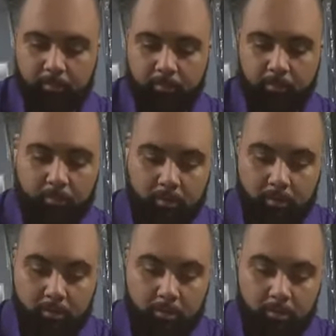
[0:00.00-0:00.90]

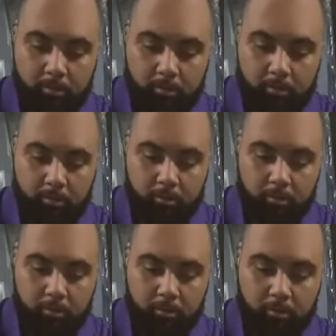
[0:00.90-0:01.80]

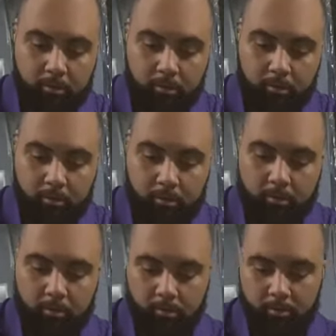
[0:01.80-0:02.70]

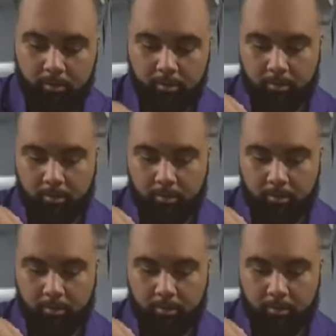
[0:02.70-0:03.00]
[no speech]